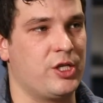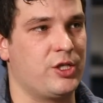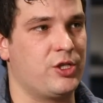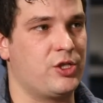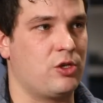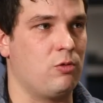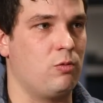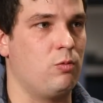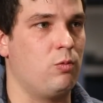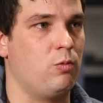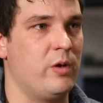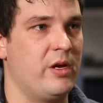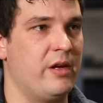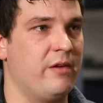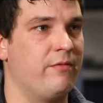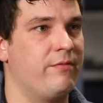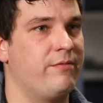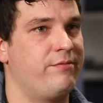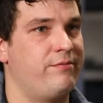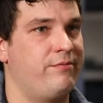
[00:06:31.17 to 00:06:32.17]
And so
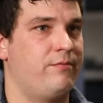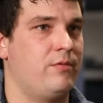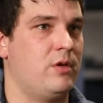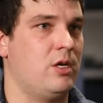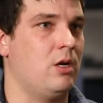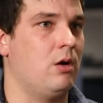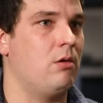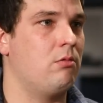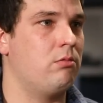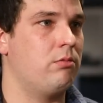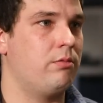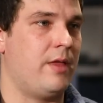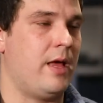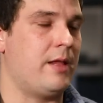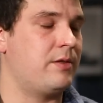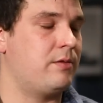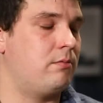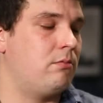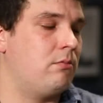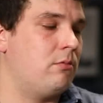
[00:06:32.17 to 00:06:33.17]
we've,
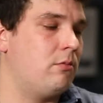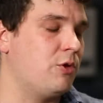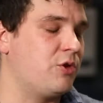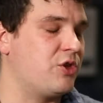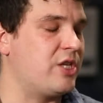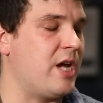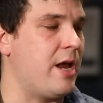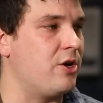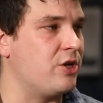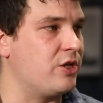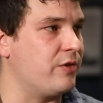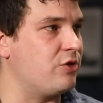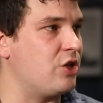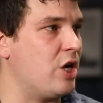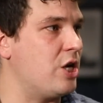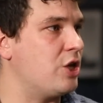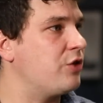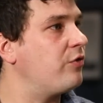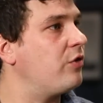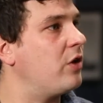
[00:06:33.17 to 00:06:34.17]
those standards have
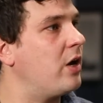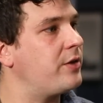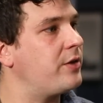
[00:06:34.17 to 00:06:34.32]
changed for